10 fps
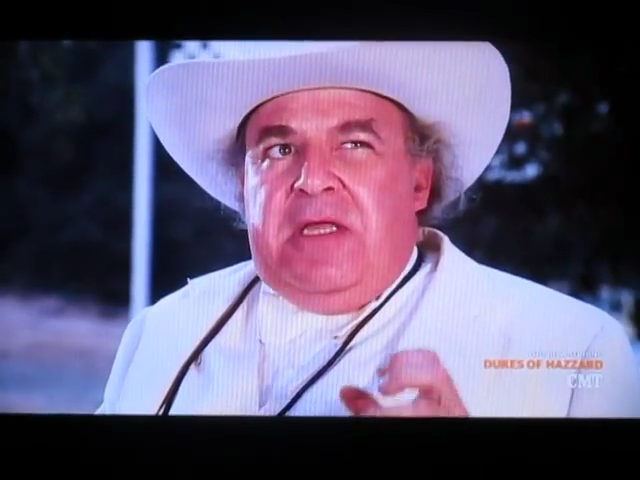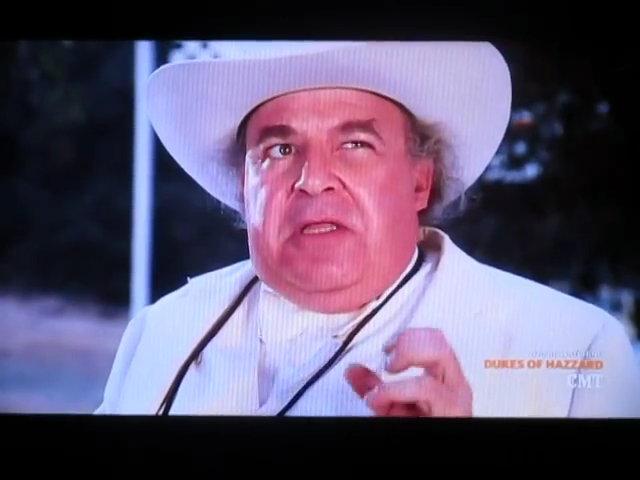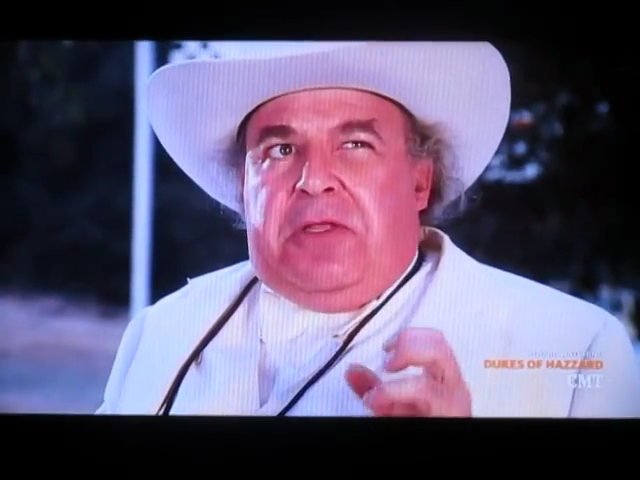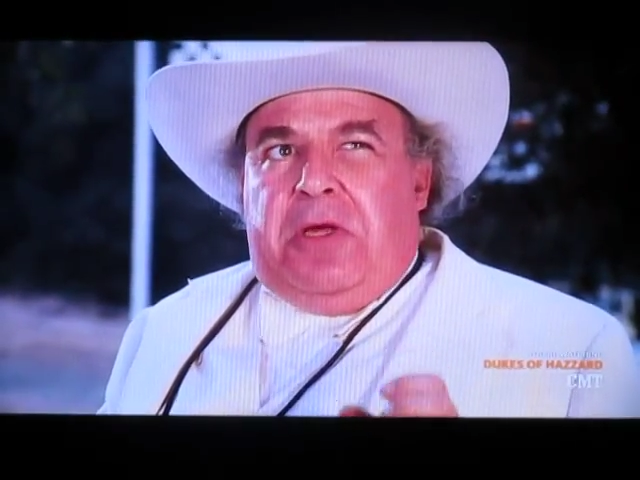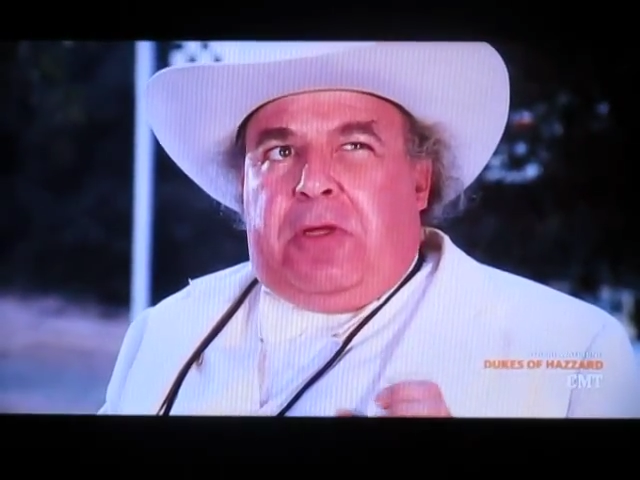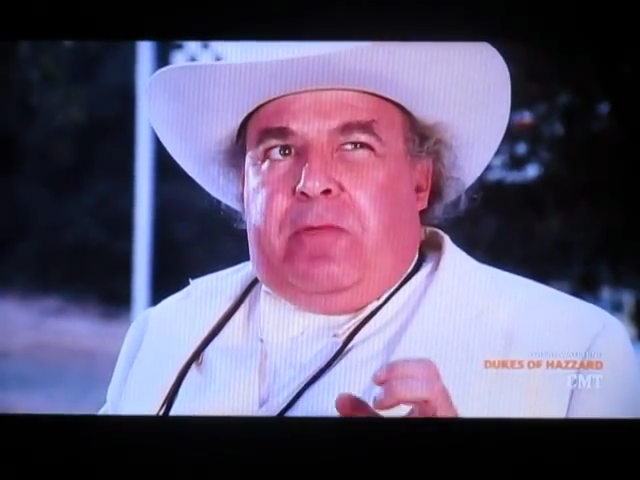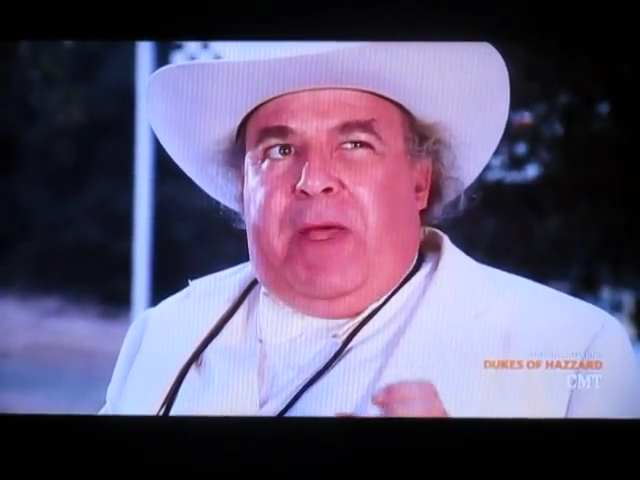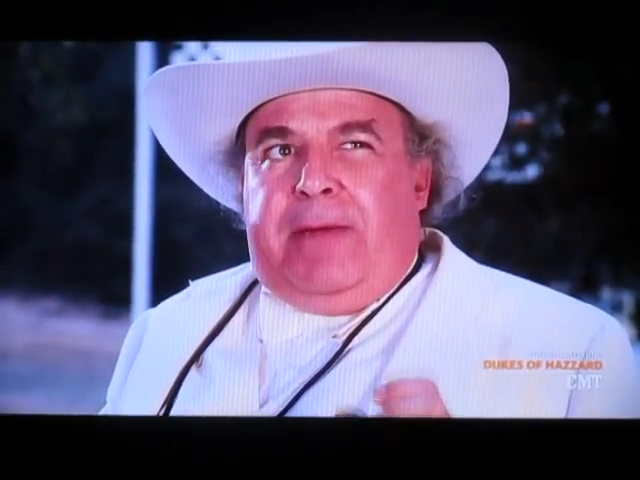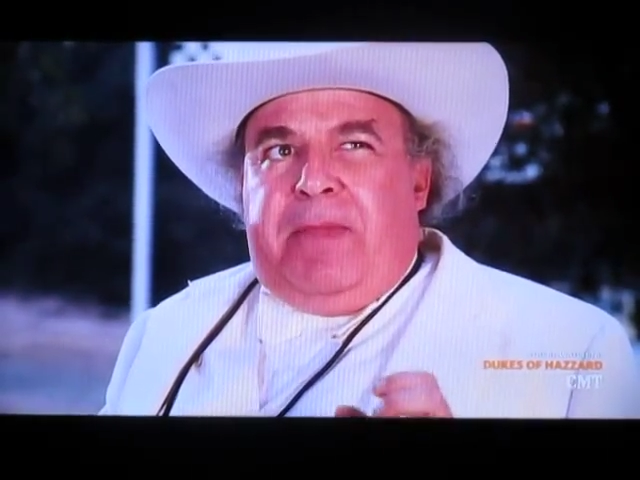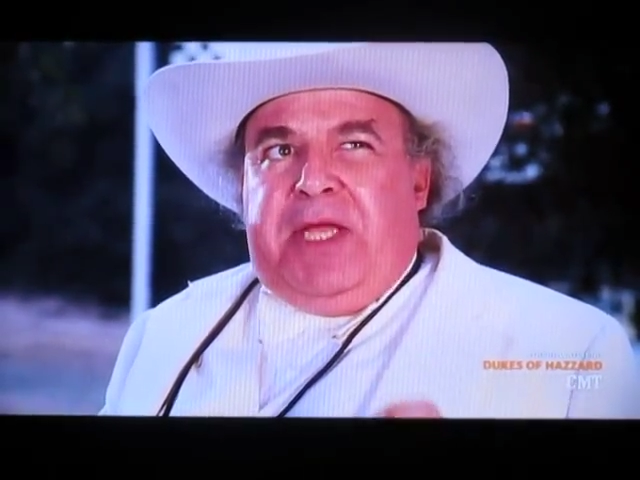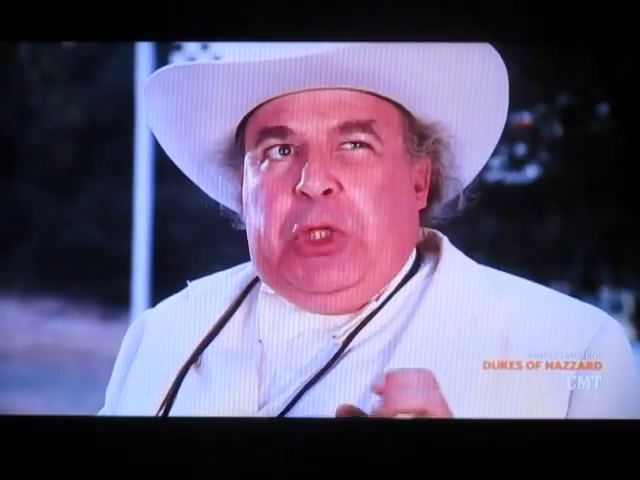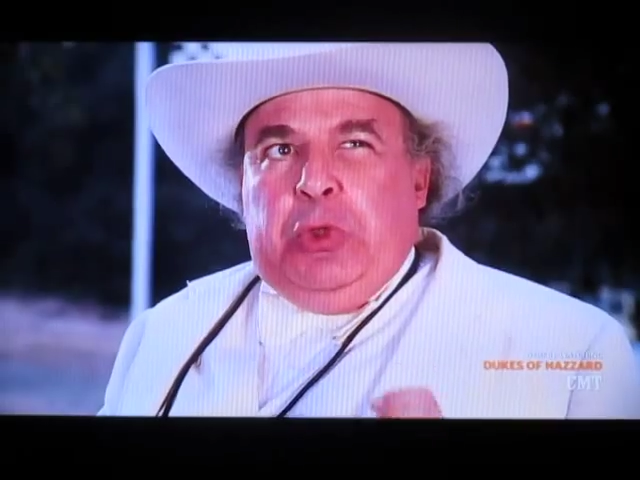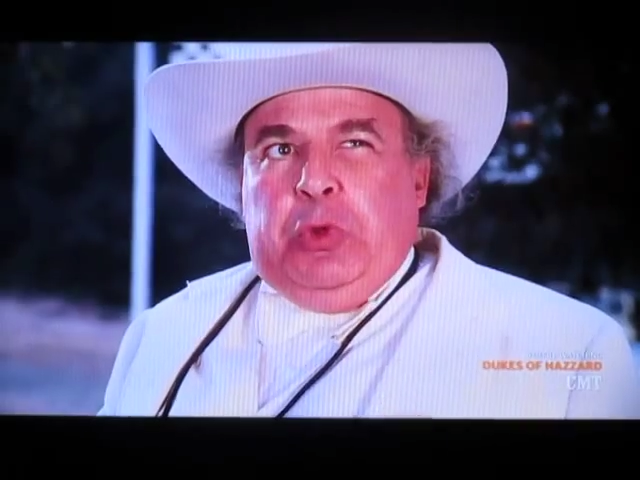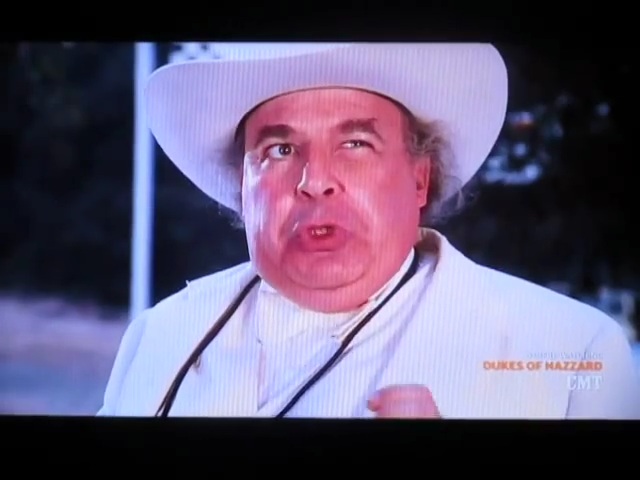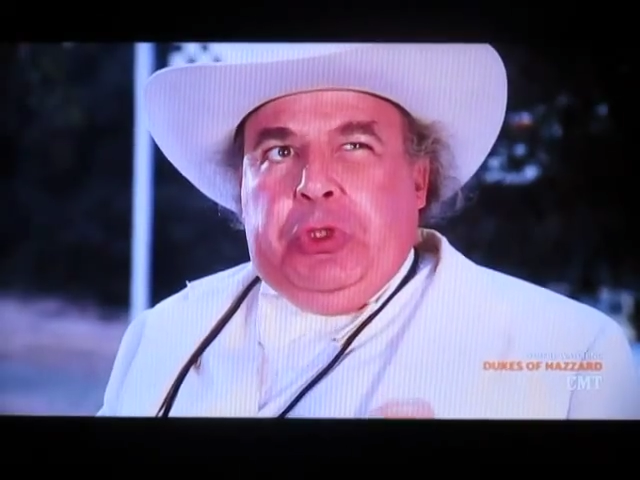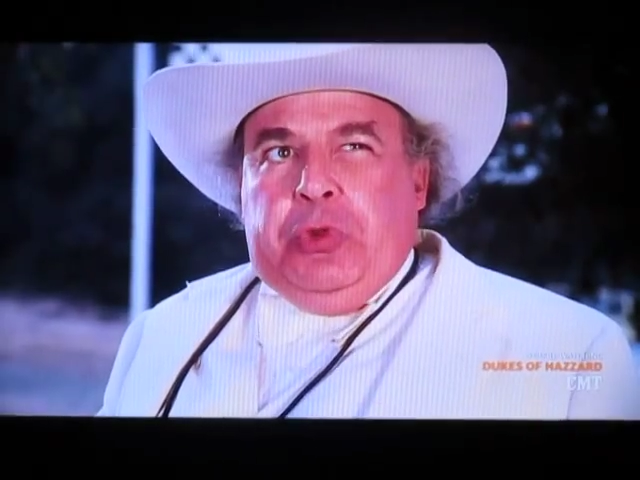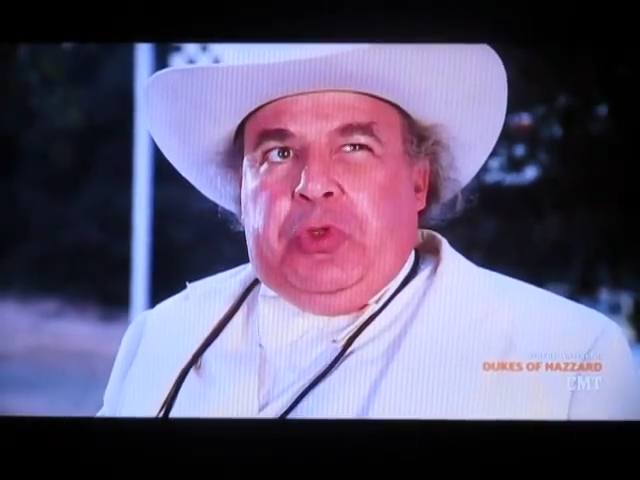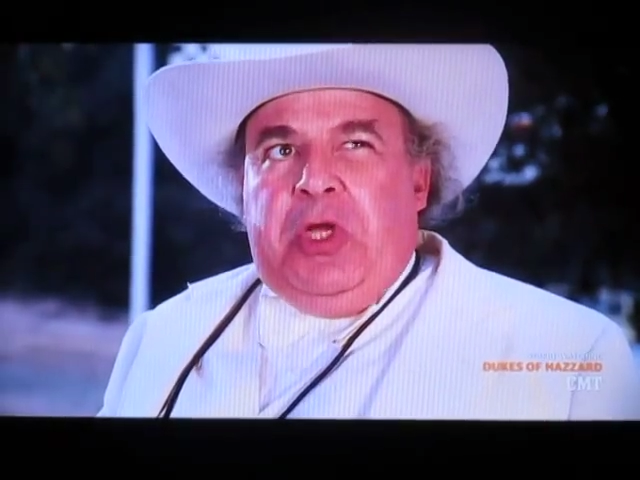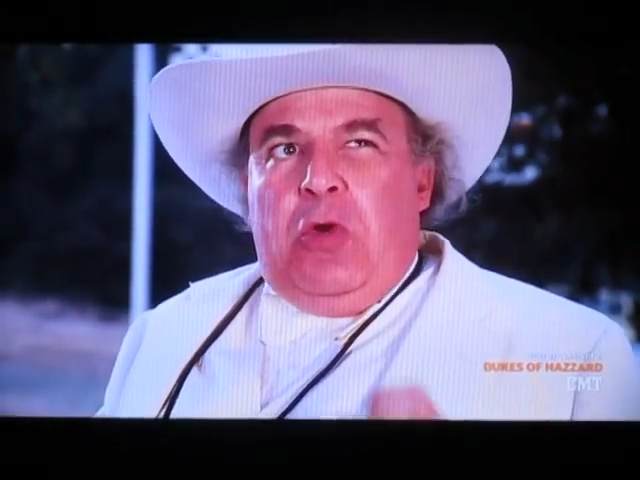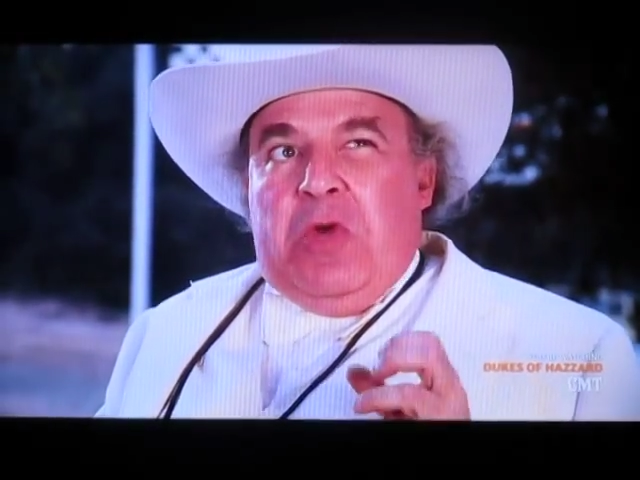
that just might make Luke Duke